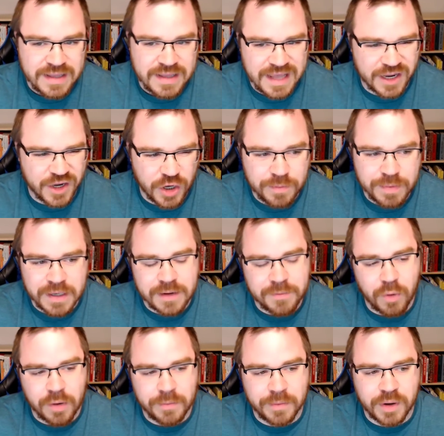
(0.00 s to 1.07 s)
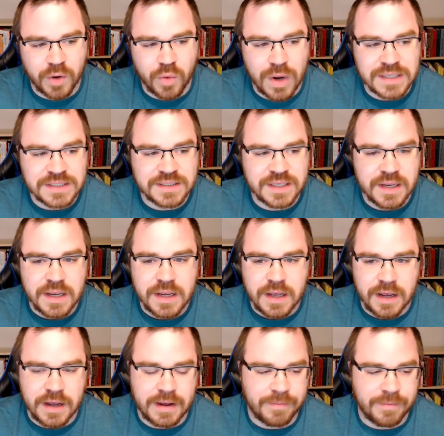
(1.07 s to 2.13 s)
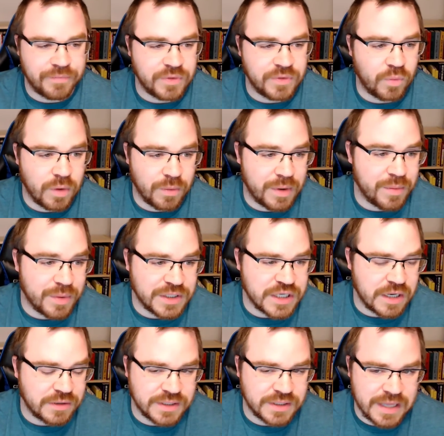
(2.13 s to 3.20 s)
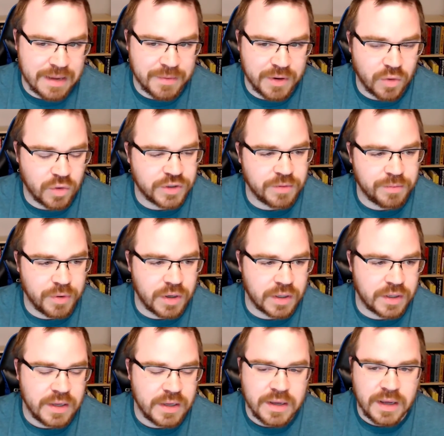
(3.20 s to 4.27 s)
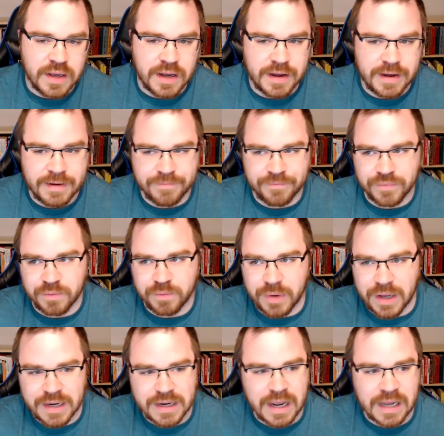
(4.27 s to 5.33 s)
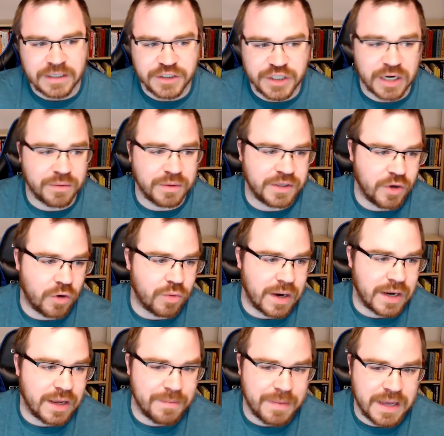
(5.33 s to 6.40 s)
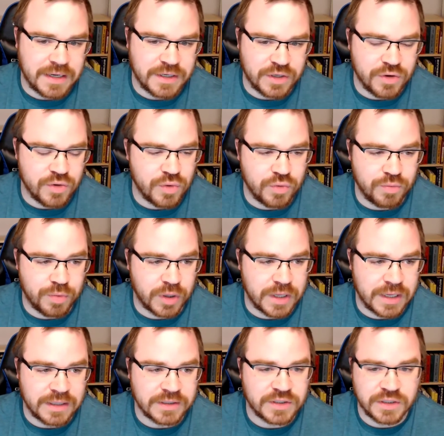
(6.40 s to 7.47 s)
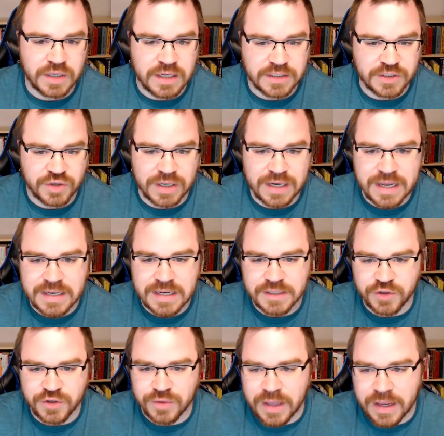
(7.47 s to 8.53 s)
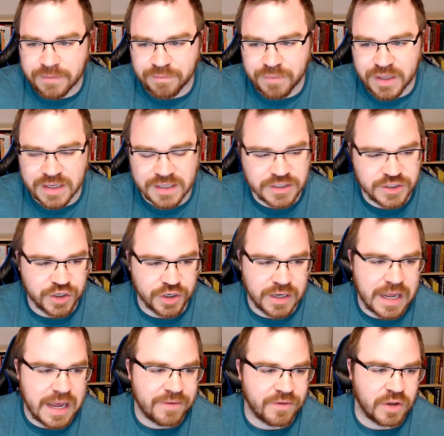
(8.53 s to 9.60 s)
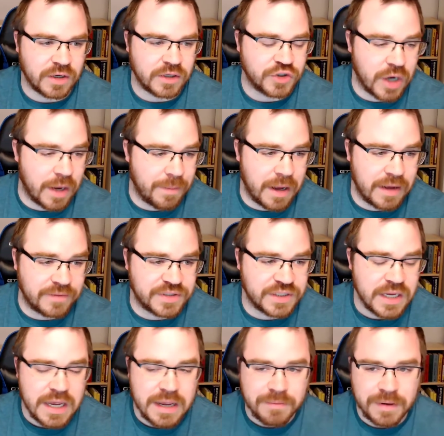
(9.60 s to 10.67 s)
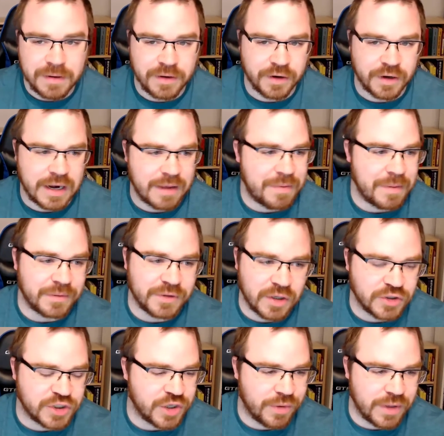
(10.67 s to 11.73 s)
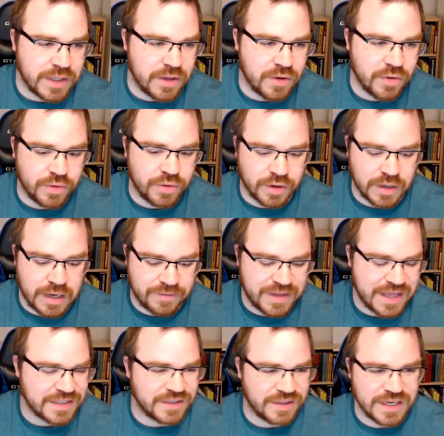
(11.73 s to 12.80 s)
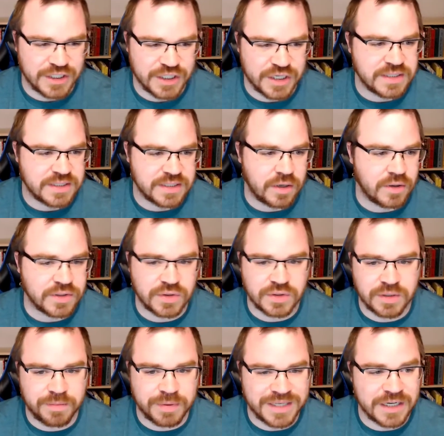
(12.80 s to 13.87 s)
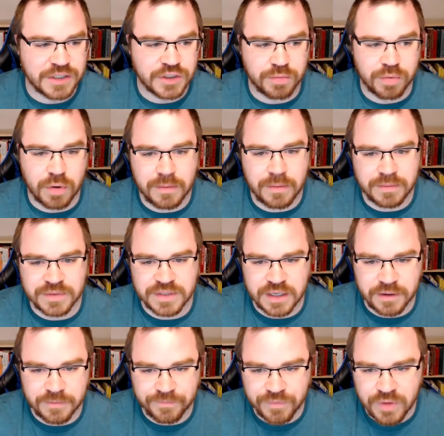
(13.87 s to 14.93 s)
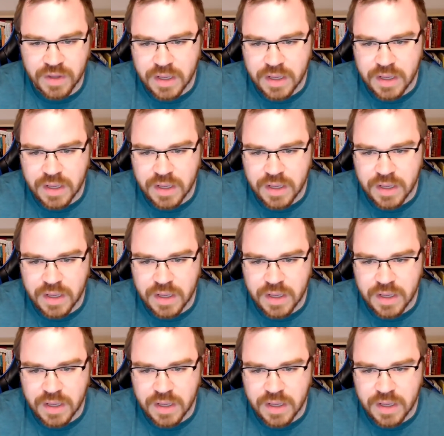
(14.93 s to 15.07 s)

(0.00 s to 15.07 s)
That could be an appointment request where we reach out to them in order to book. But I generally don't recommend you booking straight into that, because you're going to have a lot of drop-offs. You're going to have people no-showing you. You're going to have cancellations and all sorts of potential problems there.